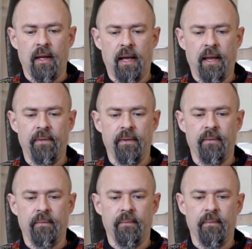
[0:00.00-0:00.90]
And
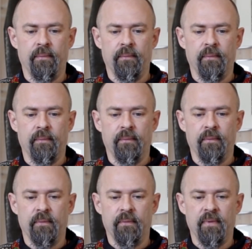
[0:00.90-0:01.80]

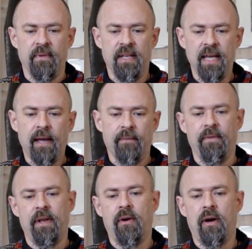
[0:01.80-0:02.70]
Yeah,
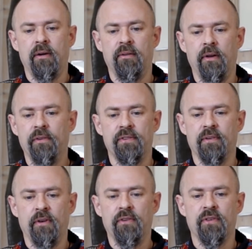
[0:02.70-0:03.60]
there are
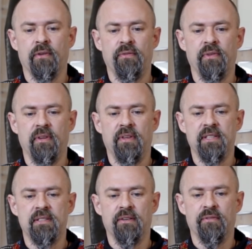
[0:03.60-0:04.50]
lots of
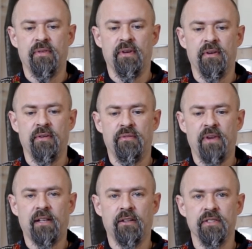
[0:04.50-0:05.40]
these
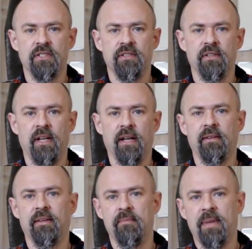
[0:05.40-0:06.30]
factors, like
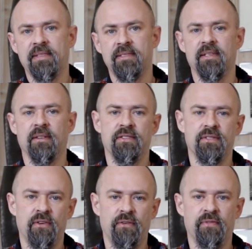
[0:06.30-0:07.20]
the mass and the
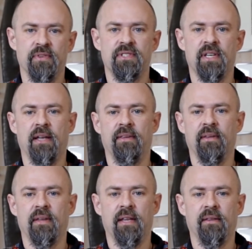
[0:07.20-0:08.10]
surface
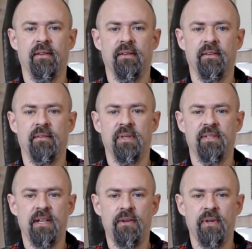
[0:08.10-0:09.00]
and the
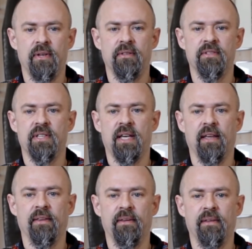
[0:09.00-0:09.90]
materials
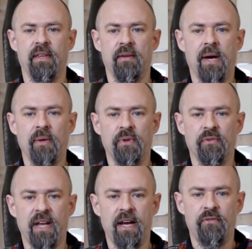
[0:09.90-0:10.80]
and the amount
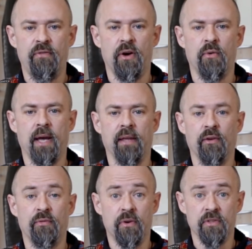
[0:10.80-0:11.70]
of airflow and
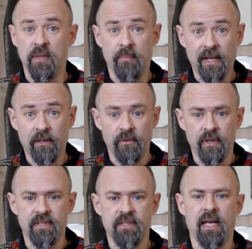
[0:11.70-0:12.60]
of course the
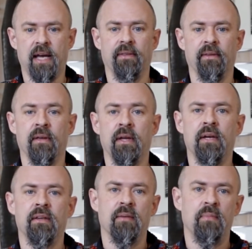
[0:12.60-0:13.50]
batteries and
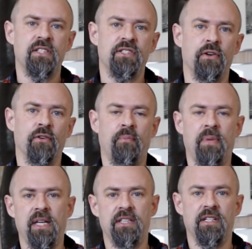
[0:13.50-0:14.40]
the mixture of
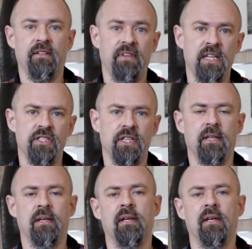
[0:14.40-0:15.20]
PG, BG.